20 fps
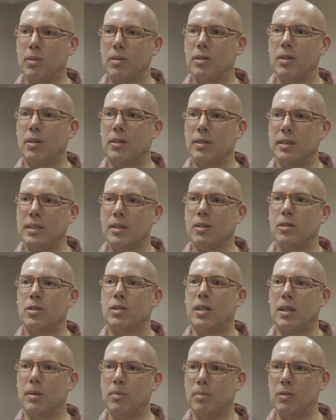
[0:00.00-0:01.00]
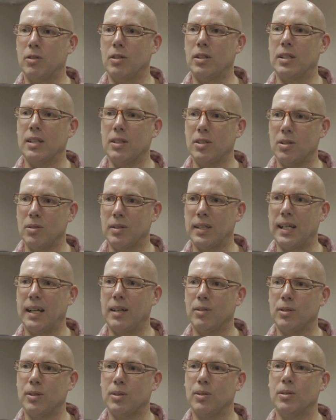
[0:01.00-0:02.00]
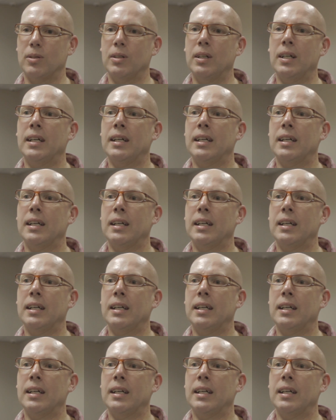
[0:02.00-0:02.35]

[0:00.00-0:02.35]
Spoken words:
authority or tribal traditional council